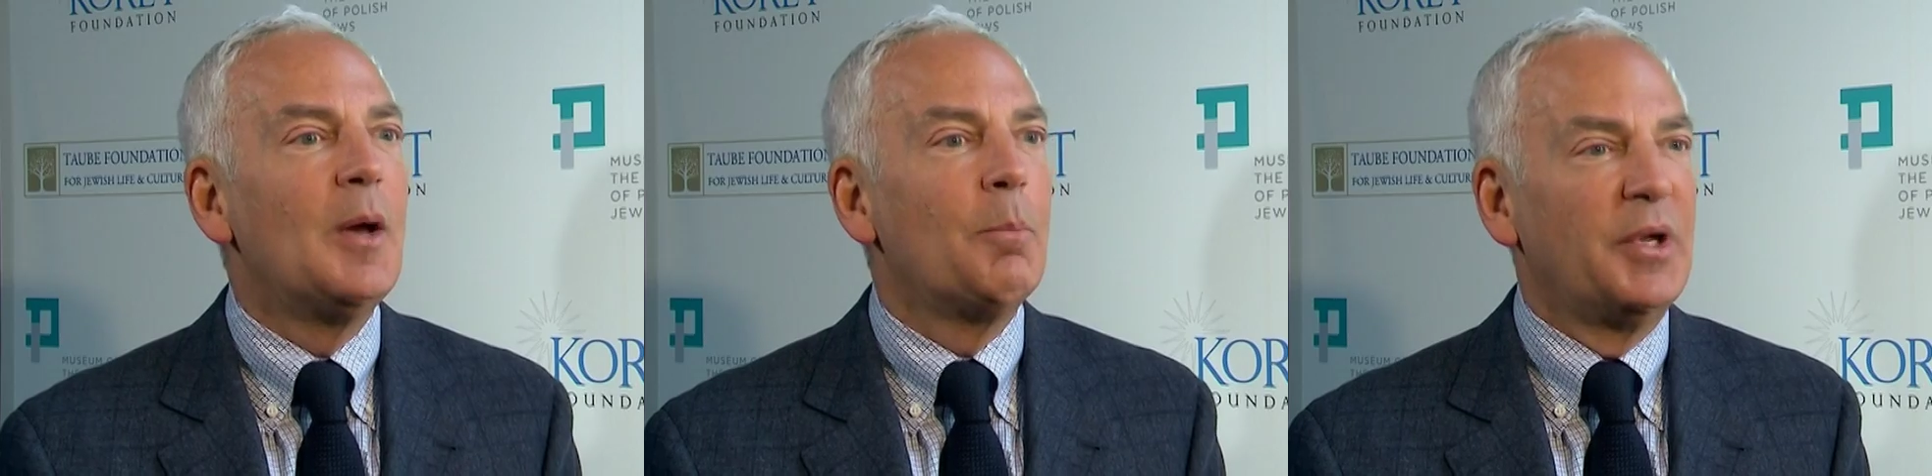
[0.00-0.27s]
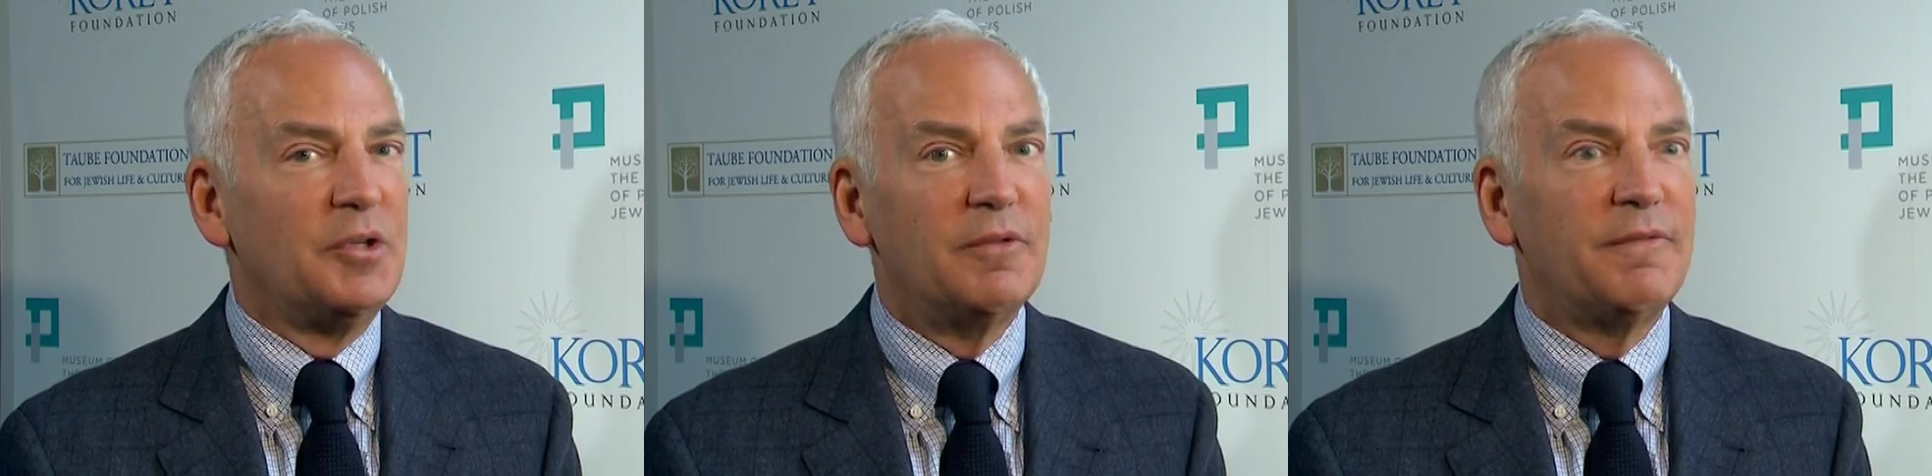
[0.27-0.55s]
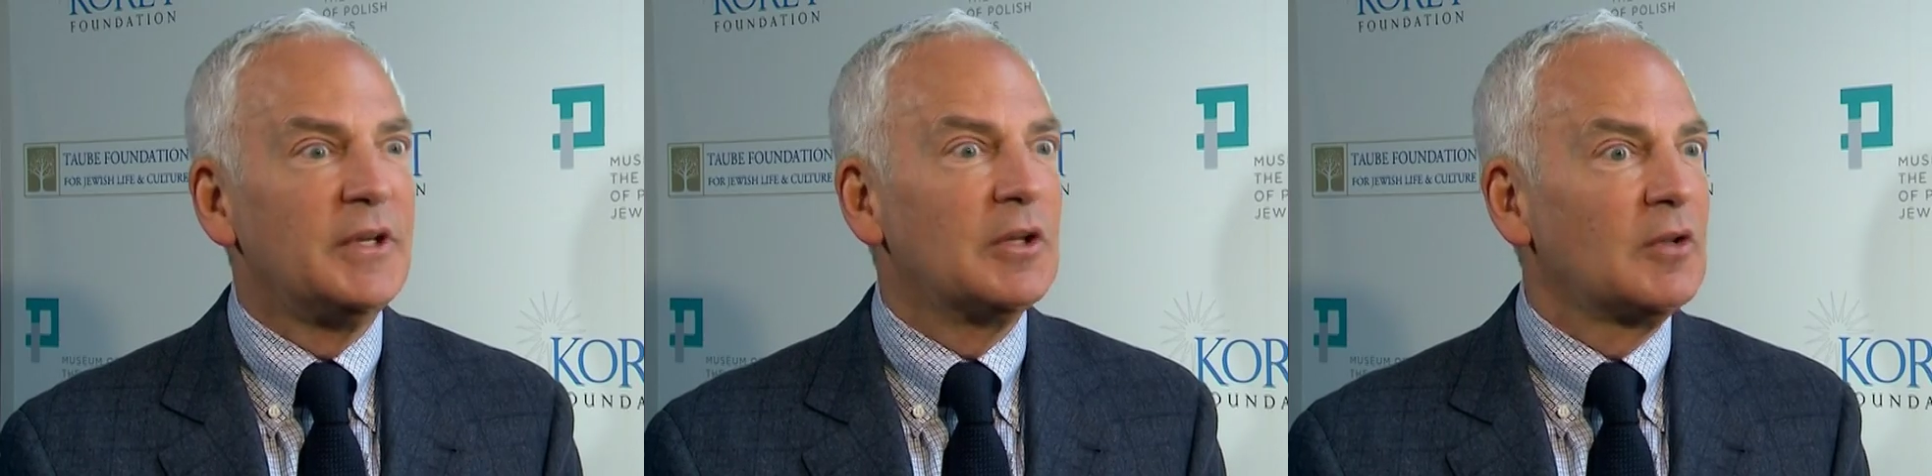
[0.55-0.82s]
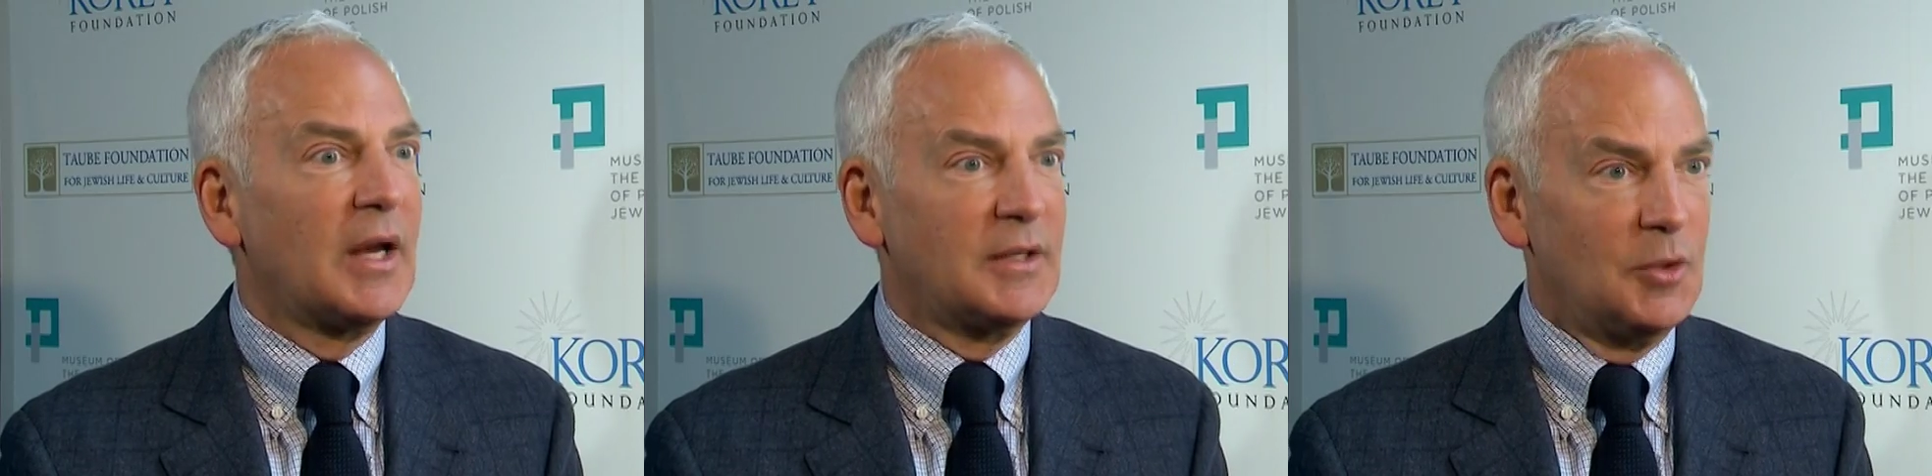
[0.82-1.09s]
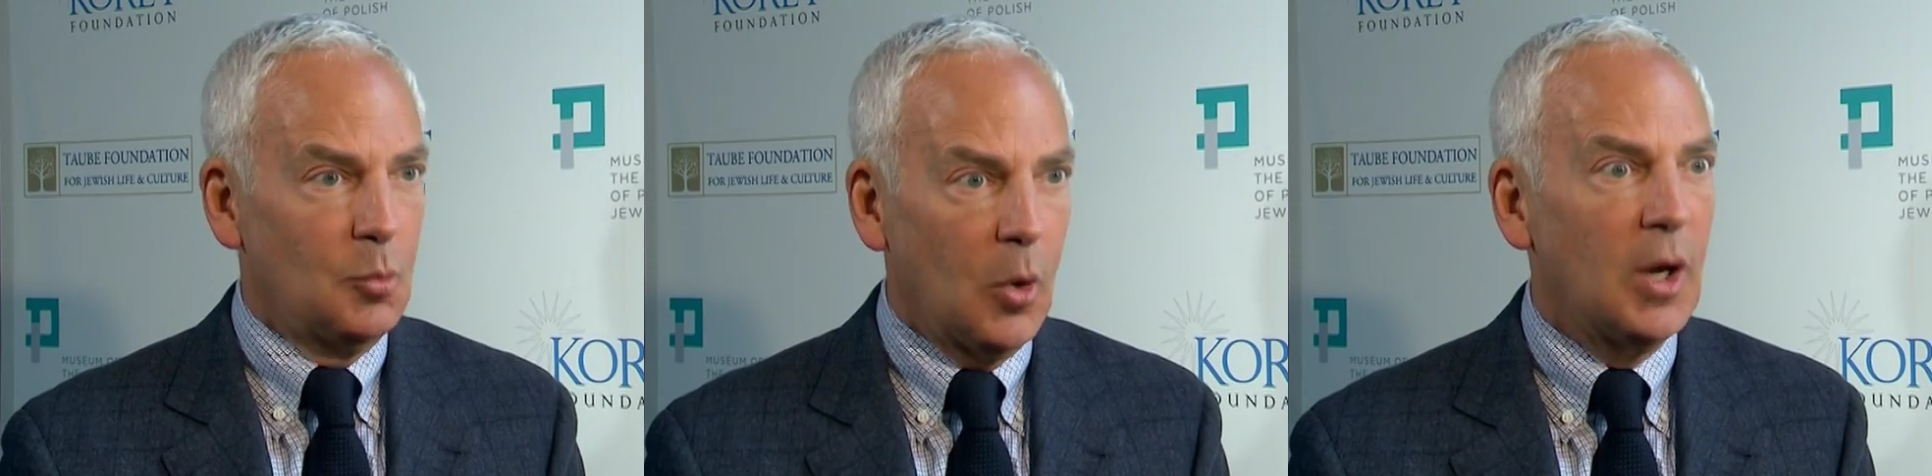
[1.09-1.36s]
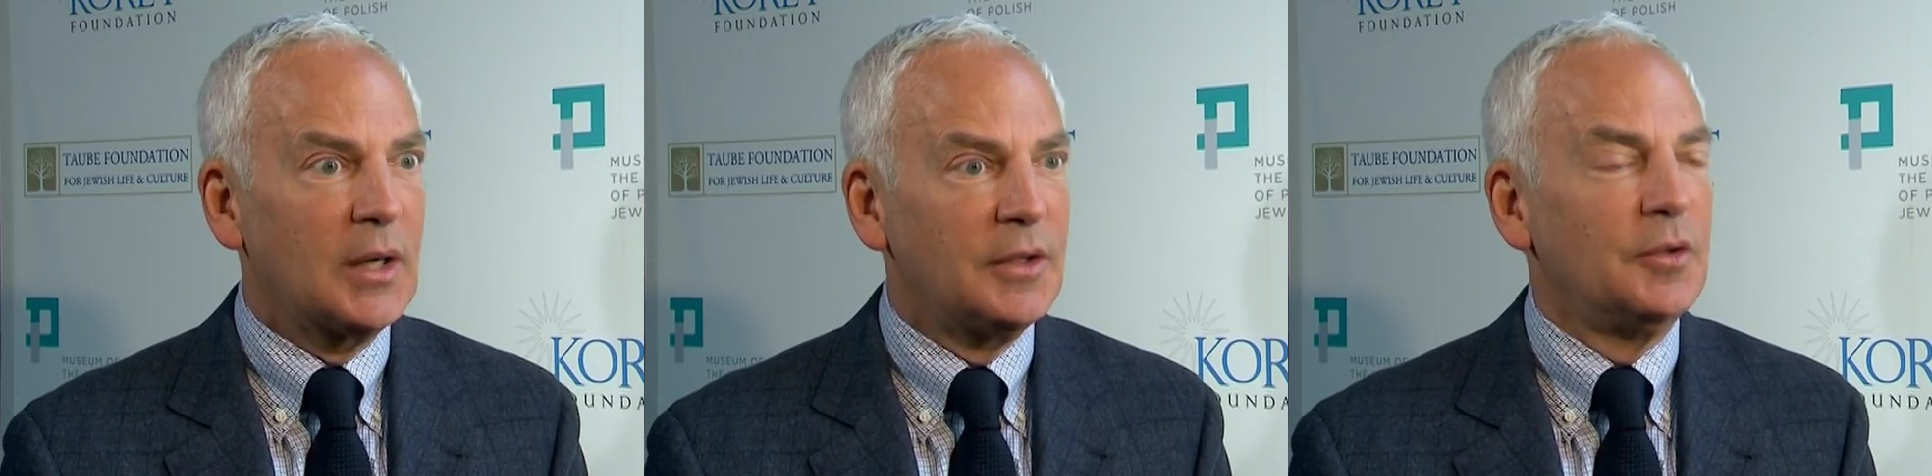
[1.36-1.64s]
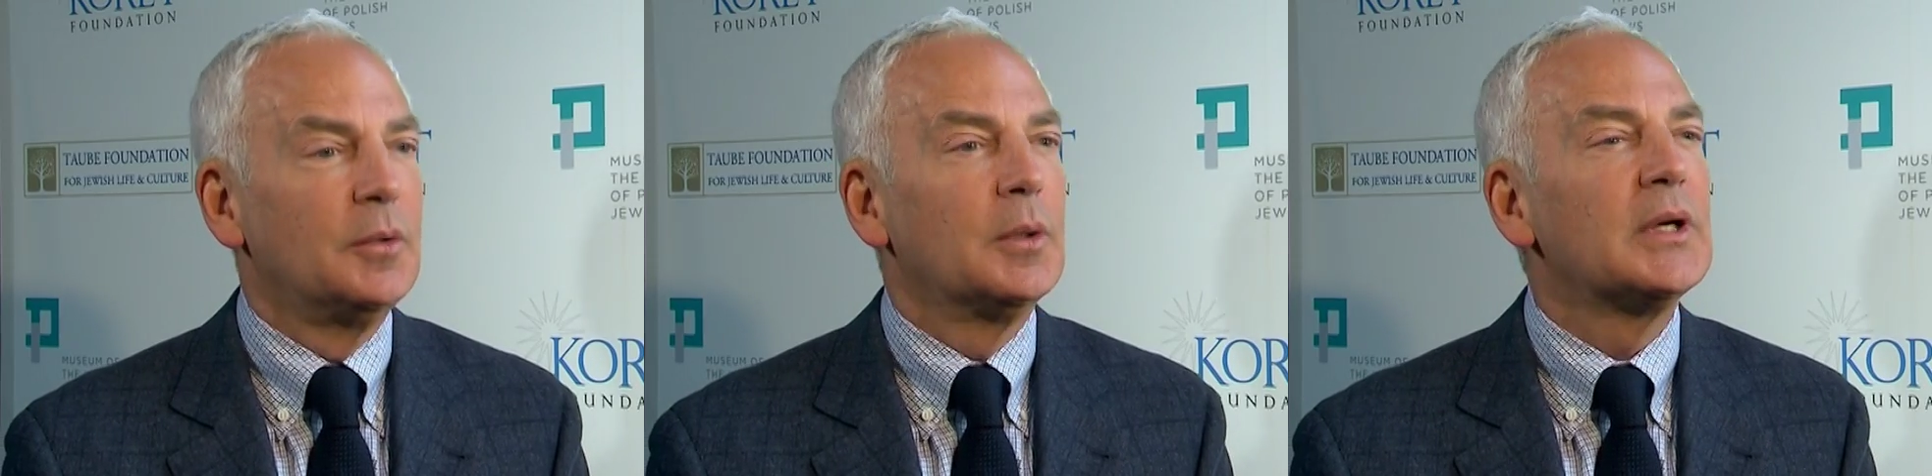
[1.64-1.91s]
but you feel like you want to
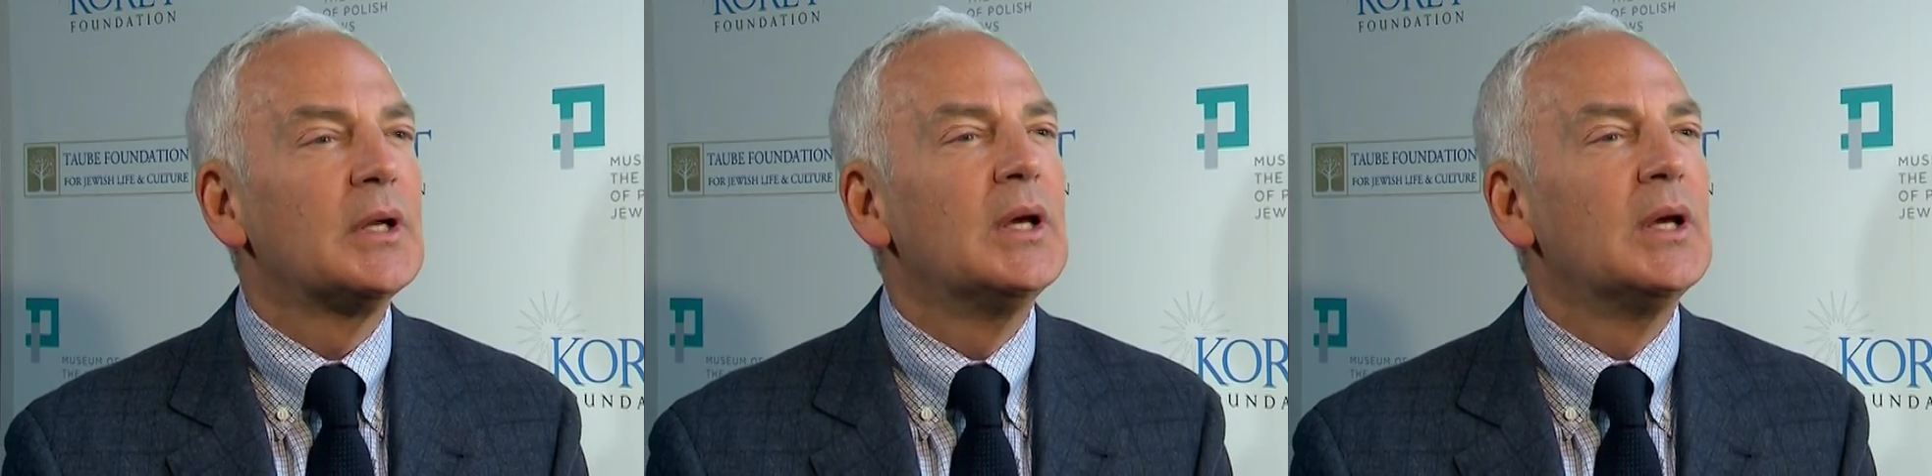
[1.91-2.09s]
do it.